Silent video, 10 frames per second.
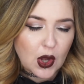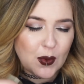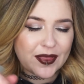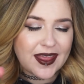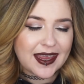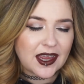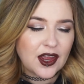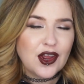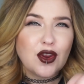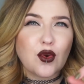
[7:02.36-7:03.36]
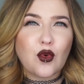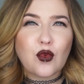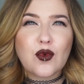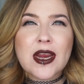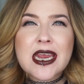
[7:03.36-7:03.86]
with like
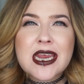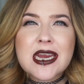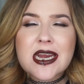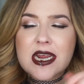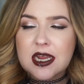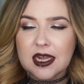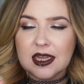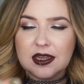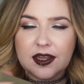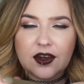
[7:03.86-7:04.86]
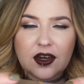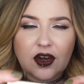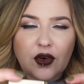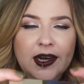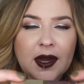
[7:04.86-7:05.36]
green glitter,
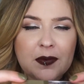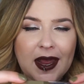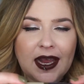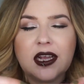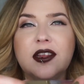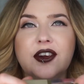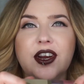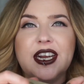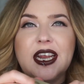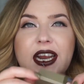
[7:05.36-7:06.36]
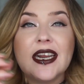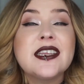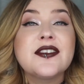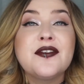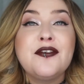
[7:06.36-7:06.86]
green and pink glitter in it. And
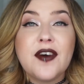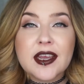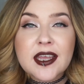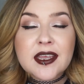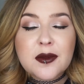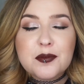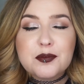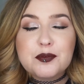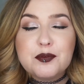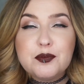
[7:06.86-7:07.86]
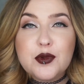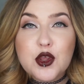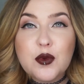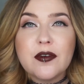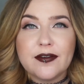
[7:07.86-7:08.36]
it's fucking
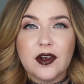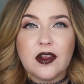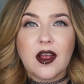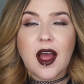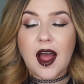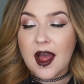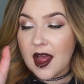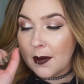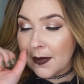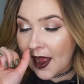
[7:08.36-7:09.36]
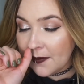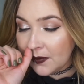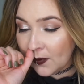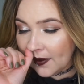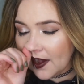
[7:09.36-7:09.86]
beautiful. Um, I've
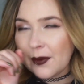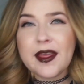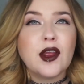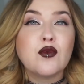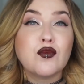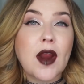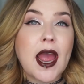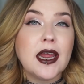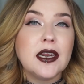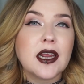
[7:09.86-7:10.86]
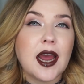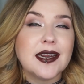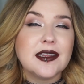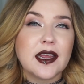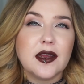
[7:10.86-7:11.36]
been wearing it with like a red, kind
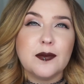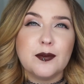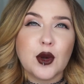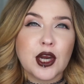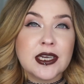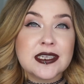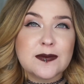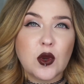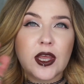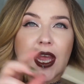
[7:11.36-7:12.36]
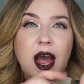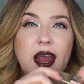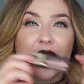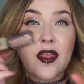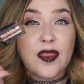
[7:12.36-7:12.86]
of like a burgundy smoky eye,
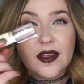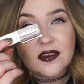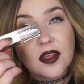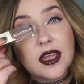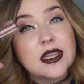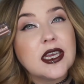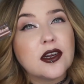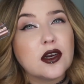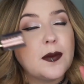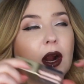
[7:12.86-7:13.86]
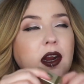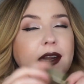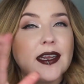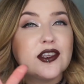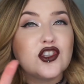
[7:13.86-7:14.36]
and then this on like the inner part,
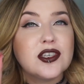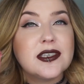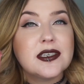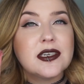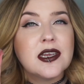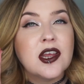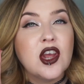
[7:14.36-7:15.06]
and it's just